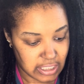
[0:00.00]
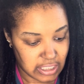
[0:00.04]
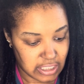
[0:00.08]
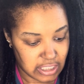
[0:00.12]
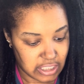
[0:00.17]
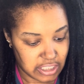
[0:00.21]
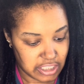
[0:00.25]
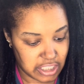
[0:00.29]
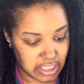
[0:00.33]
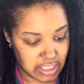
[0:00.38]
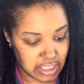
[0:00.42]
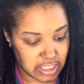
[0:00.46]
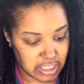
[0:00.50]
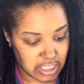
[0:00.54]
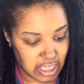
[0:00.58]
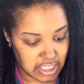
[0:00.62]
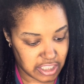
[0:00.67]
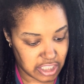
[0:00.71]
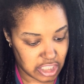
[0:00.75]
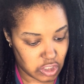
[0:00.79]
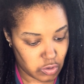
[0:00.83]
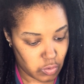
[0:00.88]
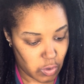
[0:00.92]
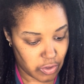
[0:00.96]
She
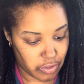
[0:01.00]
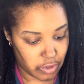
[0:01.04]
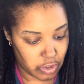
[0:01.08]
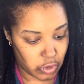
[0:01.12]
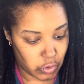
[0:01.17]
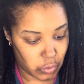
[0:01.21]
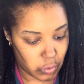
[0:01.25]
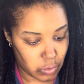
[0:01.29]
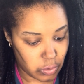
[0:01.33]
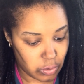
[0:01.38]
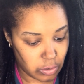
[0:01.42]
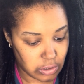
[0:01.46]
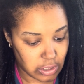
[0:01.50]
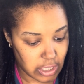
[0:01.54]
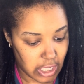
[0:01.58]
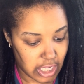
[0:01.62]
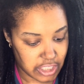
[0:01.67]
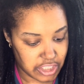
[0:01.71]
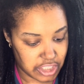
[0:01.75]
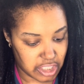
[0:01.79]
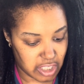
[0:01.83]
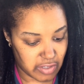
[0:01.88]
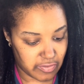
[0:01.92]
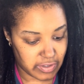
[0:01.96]
discusses why the cruel
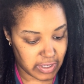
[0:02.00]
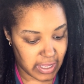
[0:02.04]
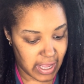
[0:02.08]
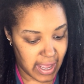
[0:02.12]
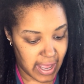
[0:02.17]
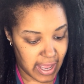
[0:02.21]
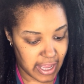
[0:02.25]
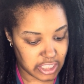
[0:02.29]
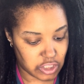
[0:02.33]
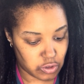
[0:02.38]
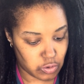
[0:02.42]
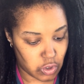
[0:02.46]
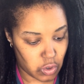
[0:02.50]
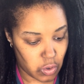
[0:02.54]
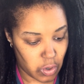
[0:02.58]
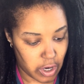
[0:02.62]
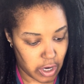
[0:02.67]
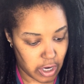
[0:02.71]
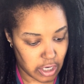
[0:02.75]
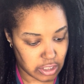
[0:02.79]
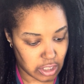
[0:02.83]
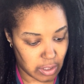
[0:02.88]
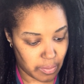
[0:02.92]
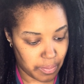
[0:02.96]
logic of caste
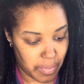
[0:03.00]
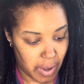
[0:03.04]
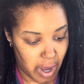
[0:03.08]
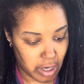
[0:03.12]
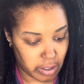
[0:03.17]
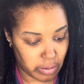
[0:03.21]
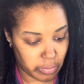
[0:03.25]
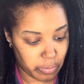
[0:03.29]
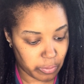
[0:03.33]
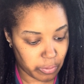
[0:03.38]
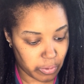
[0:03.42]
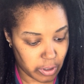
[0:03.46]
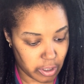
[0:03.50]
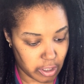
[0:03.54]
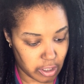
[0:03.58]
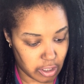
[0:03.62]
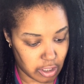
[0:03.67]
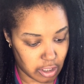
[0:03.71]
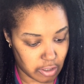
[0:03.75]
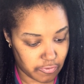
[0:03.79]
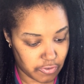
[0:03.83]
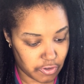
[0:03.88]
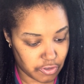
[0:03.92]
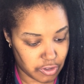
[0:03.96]
requires a bottom
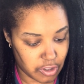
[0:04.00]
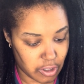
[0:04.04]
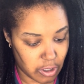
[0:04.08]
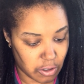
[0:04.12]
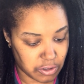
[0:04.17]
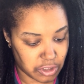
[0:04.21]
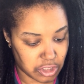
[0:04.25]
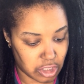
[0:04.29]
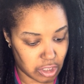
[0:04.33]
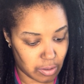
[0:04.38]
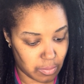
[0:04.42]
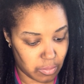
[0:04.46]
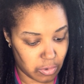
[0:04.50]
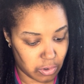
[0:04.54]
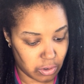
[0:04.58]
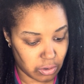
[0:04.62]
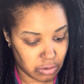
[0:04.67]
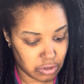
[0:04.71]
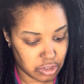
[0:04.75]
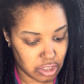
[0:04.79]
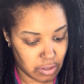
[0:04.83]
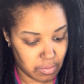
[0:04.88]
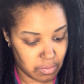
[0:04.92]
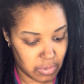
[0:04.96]
rung for those in the middle
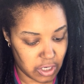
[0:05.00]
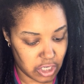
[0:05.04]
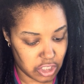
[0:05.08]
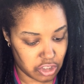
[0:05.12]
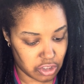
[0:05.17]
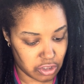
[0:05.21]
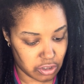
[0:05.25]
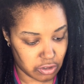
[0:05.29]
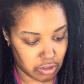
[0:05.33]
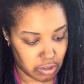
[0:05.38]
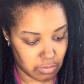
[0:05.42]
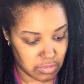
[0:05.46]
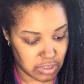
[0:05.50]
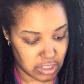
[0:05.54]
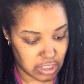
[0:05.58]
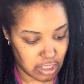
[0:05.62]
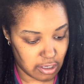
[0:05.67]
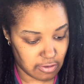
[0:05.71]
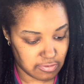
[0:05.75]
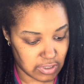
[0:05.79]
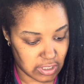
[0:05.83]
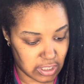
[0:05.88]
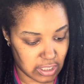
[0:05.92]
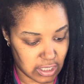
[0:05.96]
to measure
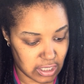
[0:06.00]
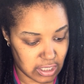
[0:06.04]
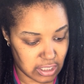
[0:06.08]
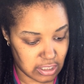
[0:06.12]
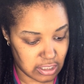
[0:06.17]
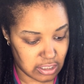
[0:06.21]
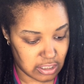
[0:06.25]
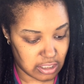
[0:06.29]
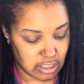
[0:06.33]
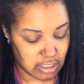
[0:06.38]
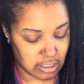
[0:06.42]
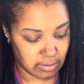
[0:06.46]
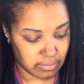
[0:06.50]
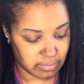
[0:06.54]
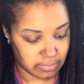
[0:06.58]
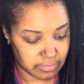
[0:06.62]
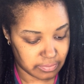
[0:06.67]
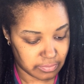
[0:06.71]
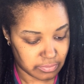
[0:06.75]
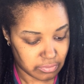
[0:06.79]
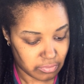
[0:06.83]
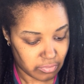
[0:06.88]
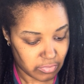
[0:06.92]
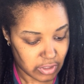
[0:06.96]
themselves against.
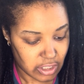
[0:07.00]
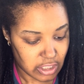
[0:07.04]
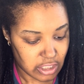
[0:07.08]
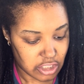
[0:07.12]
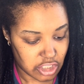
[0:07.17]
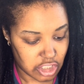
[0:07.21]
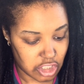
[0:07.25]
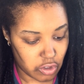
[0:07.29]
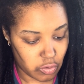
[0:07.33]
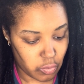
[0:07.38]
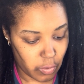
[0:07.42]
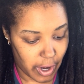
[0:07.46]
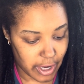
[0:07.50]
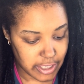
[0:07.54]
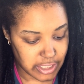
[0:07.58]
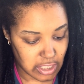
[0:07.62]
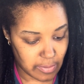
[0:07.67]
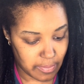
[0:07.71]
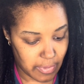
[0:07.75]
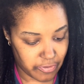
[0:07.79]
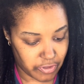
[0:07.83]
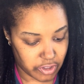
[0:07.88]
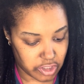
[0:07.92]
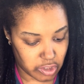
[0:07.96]
She writes
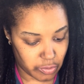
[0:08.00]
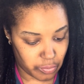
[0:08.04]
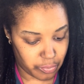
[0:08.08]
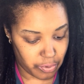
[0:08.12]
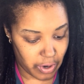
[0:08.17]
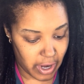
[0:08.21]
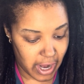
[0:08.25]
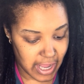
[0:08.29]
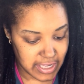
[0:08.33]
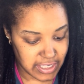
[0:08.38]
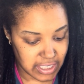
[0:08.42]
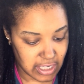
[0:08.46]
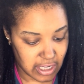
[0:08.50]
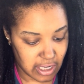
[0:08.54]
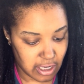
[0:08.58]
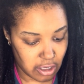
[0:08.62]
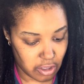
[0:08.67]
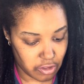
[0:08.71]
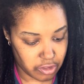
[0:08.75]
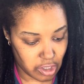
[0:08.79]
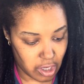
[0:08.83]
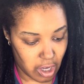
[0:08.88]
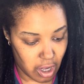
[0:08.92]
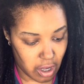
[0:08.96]
about the surprising
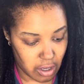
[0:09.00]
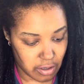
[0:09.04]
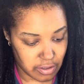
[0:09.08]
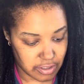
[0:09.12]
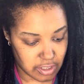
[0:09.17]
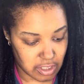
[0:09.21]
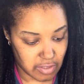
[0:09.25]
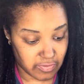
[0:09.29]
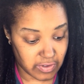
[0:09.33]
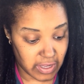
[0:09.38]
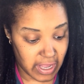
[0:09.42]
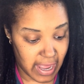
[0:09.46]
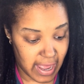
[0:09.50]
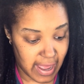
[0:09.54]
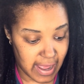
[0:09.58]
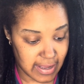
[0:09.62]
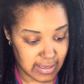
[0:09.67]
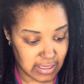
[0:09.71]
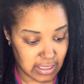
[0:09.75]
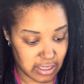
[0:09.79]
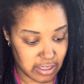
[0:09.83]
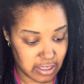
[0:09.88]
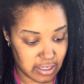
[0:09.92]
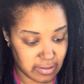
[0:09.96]
health cost of
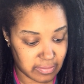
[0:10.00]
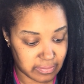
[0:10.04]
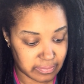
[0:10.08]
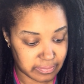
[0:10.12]
caste